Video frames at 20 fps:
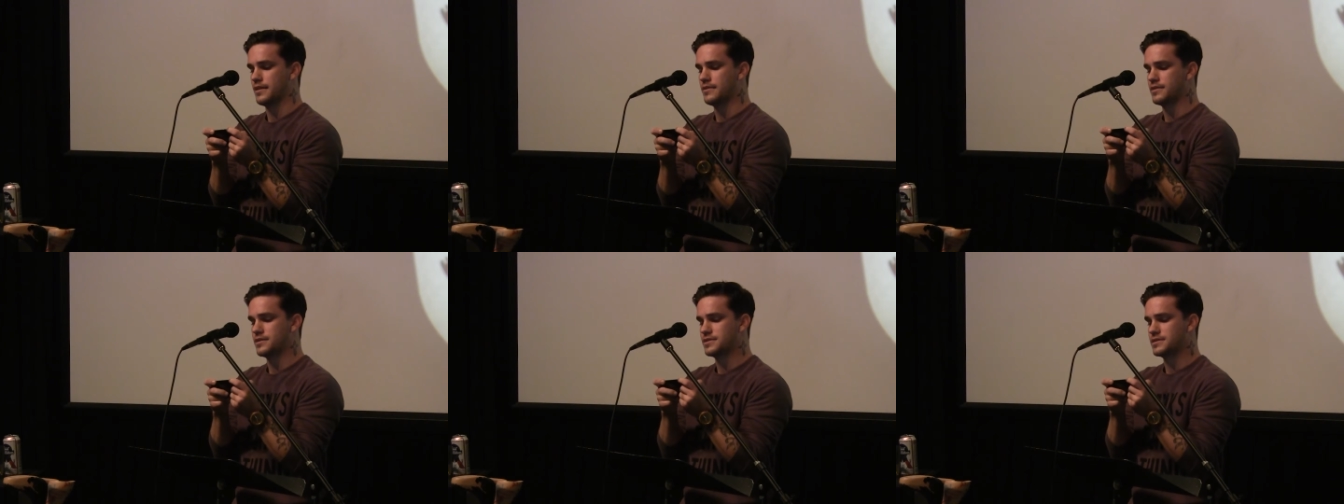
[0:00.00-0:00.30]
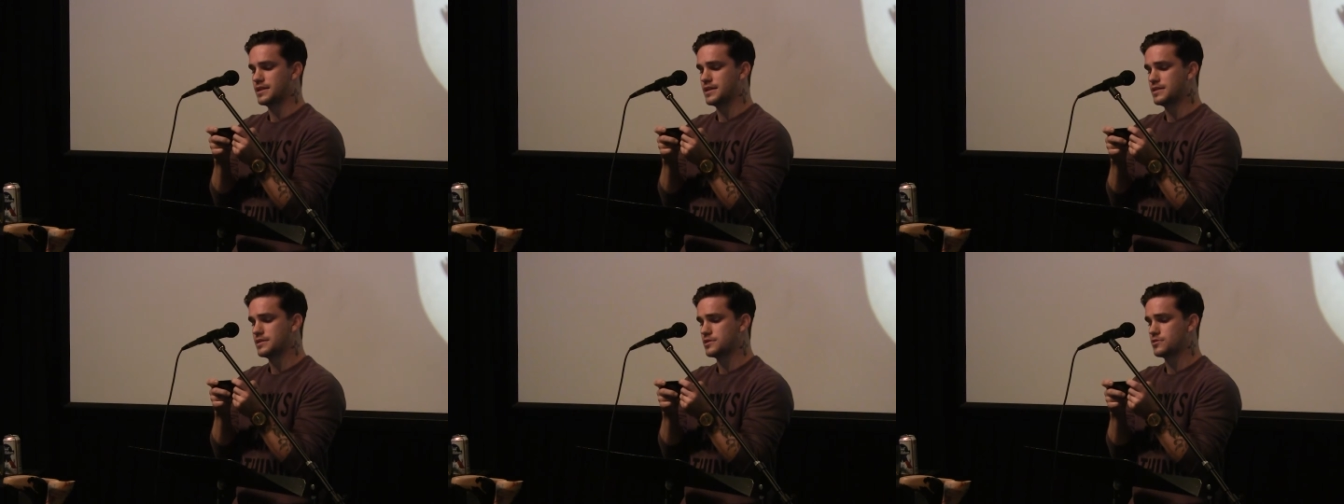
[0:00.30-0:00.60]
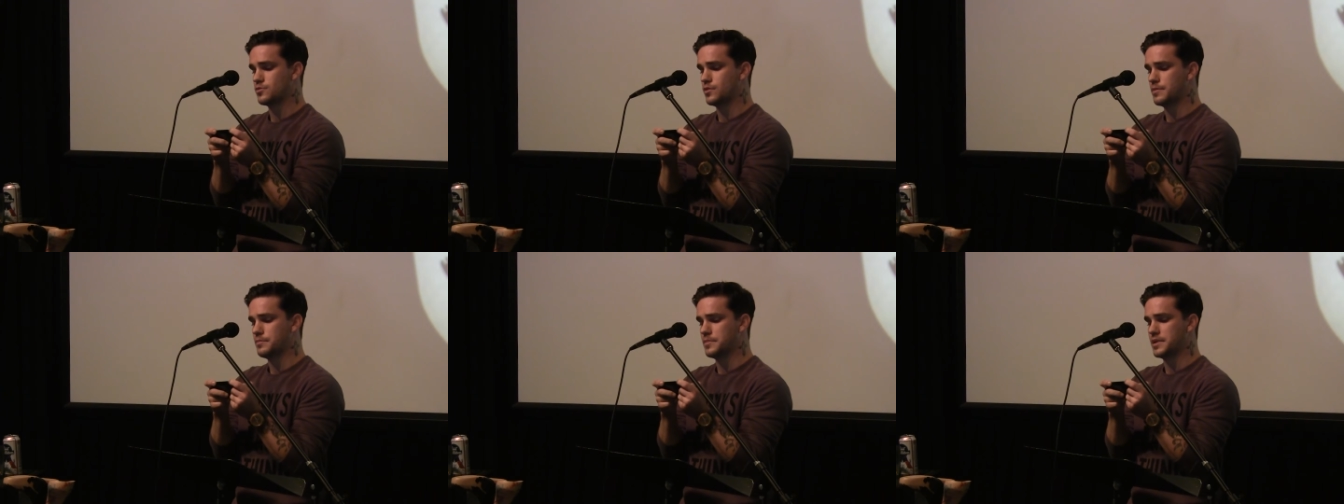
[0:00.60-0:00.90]
at the state
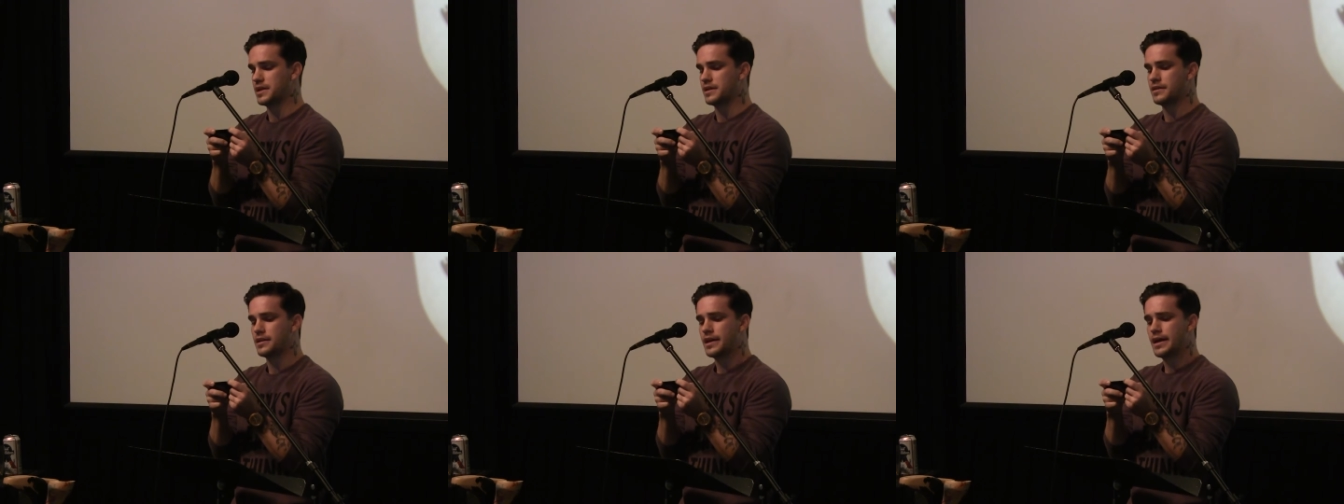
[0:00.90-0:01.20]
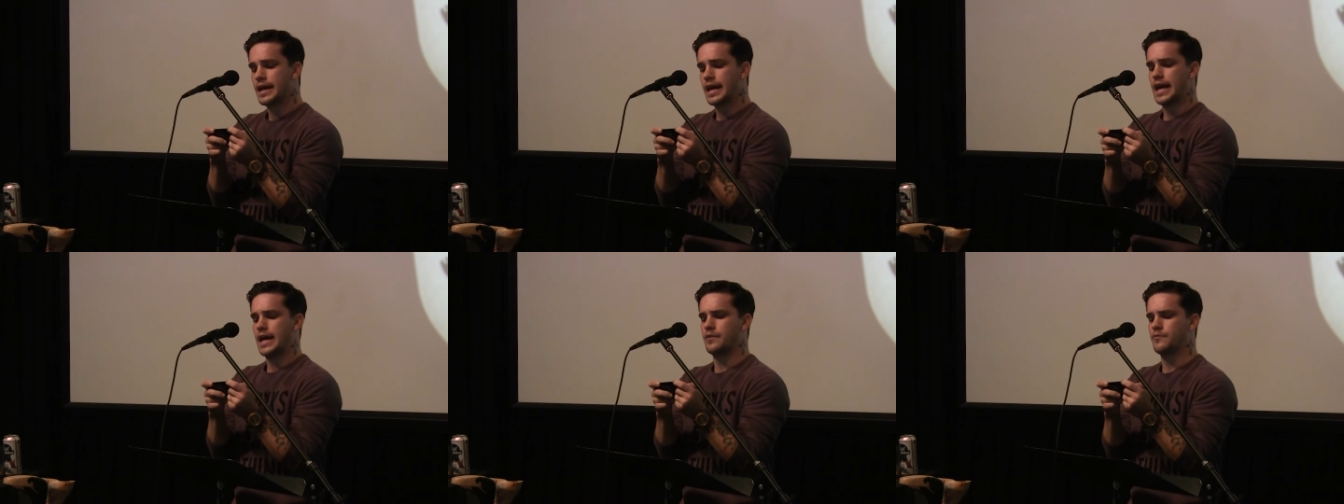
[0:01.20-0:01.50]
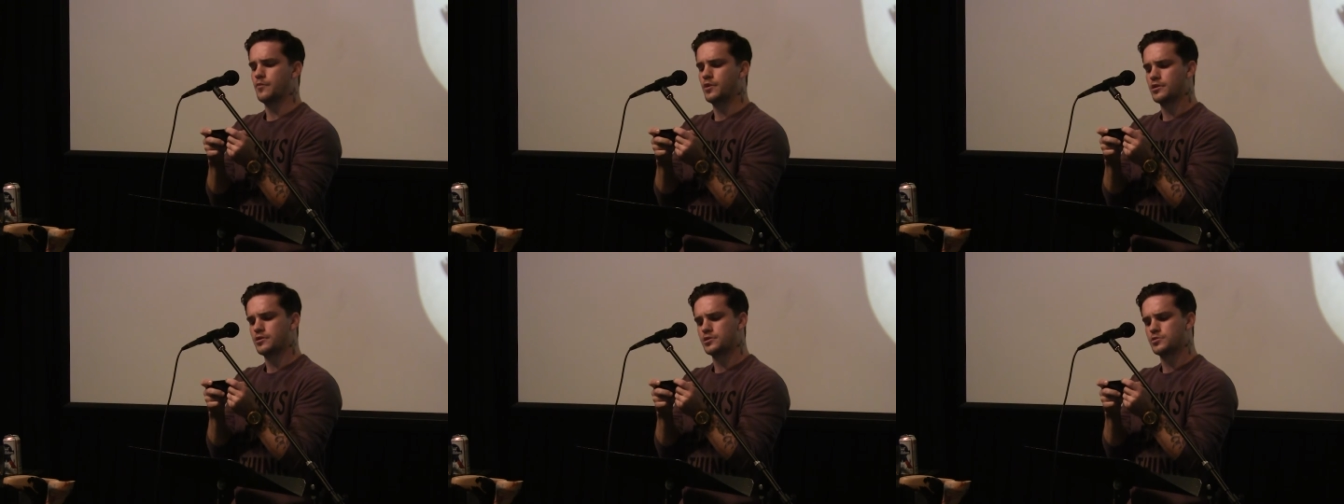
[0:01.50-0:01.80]
swim meet
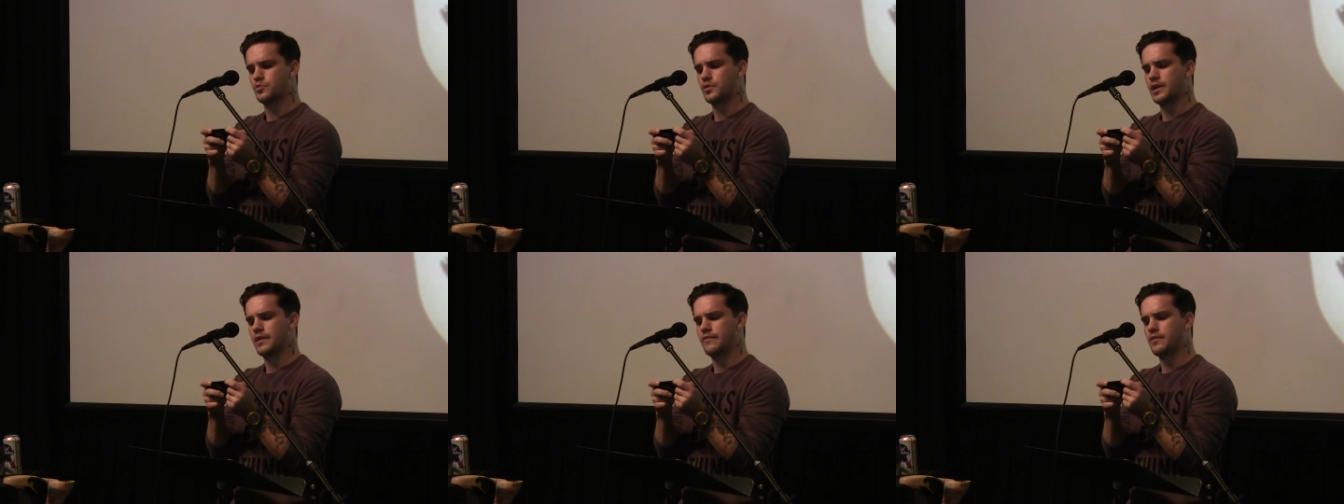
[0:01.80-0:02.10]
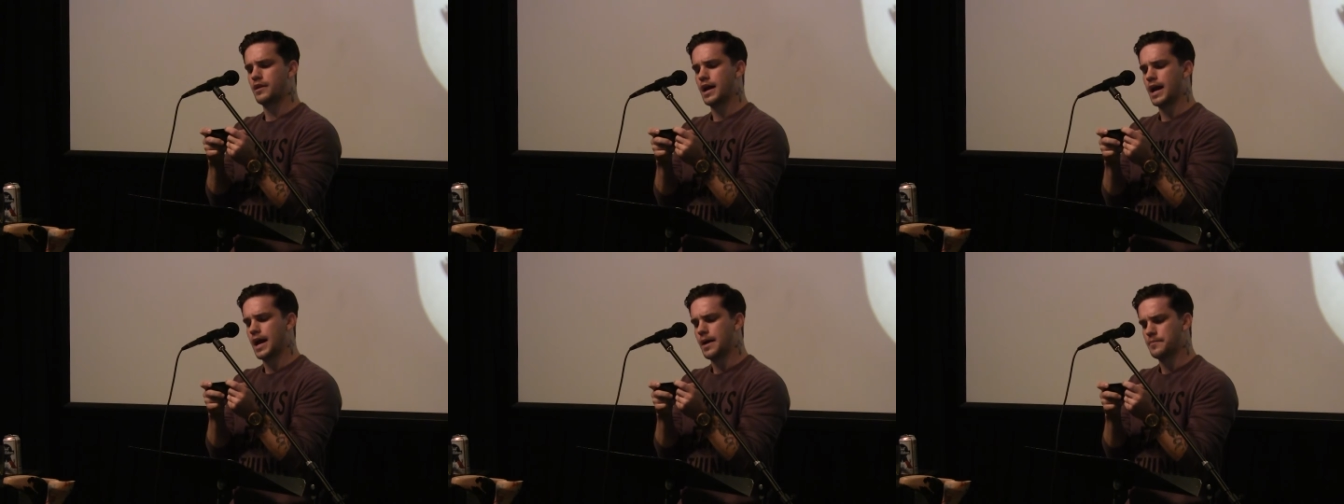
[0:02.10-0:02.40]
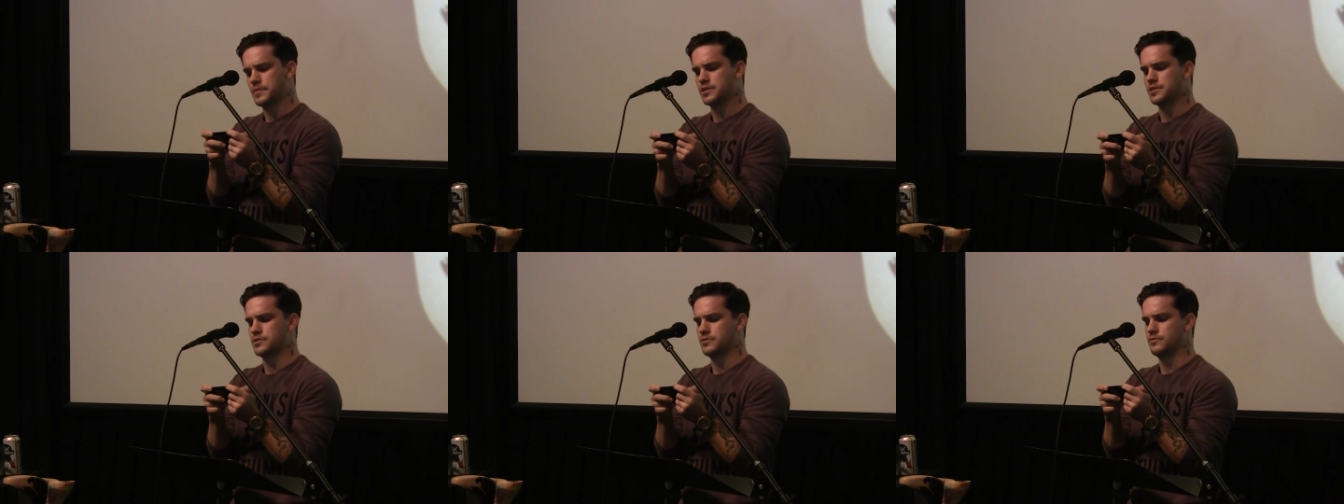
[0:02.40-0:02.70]
and wonders whatever
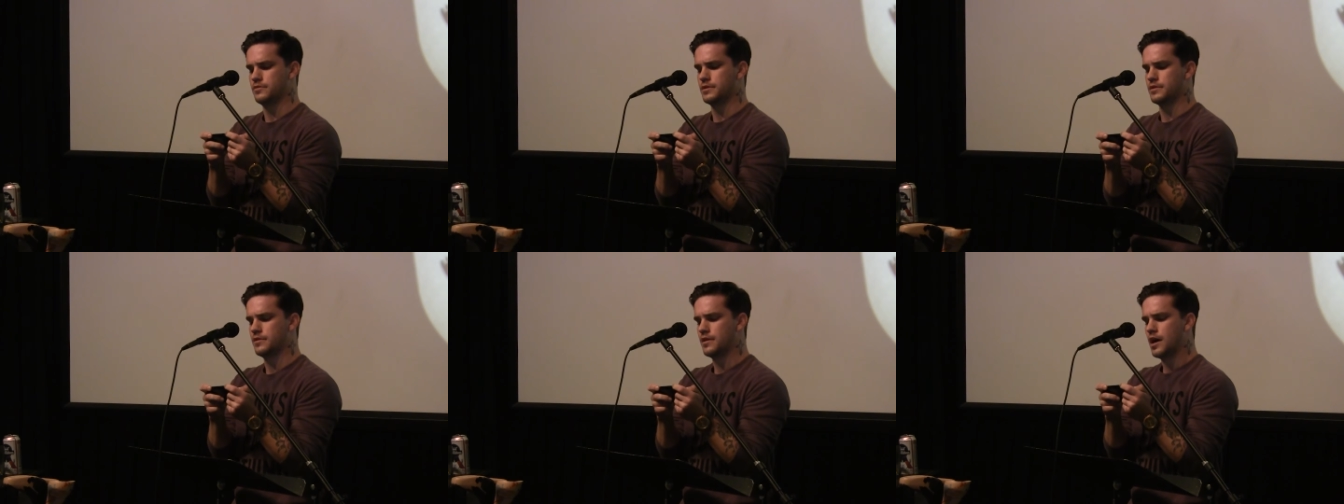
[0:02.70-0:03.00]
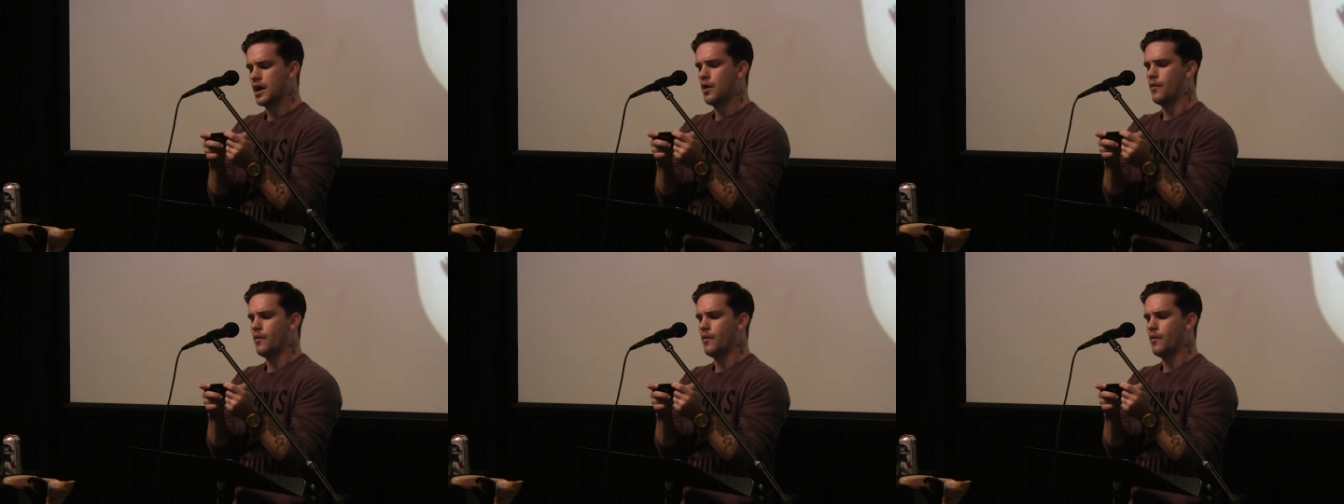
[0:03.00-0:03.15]
happened to it,